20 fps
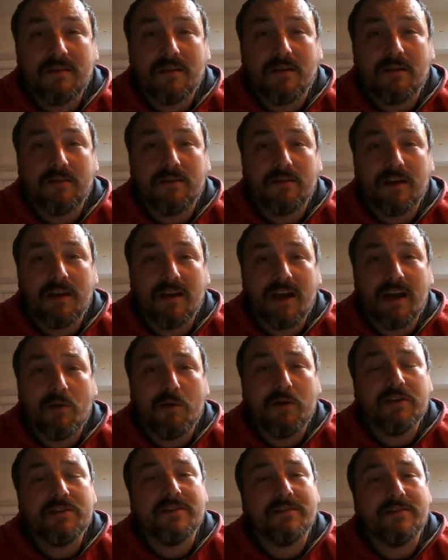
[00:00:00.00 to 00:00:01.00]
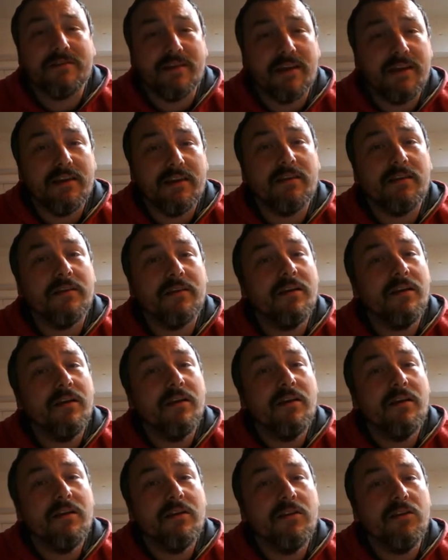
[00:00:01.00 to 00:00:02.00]
okay, I want you to think
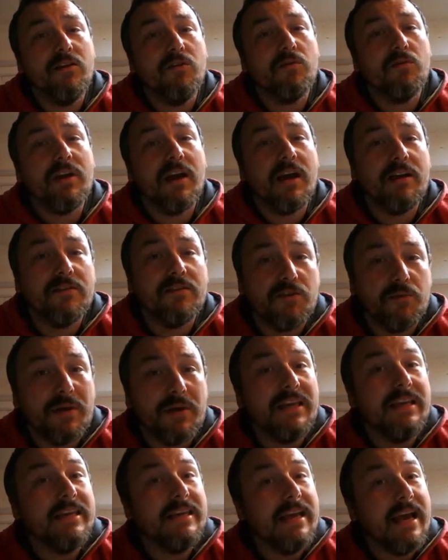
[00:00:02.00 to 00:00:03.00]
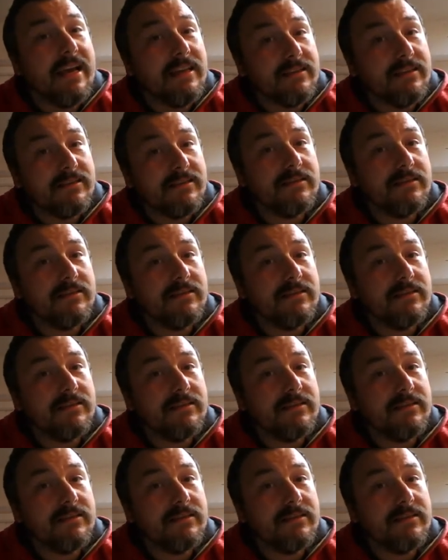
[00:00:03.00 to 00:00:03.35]
you can't do it yet.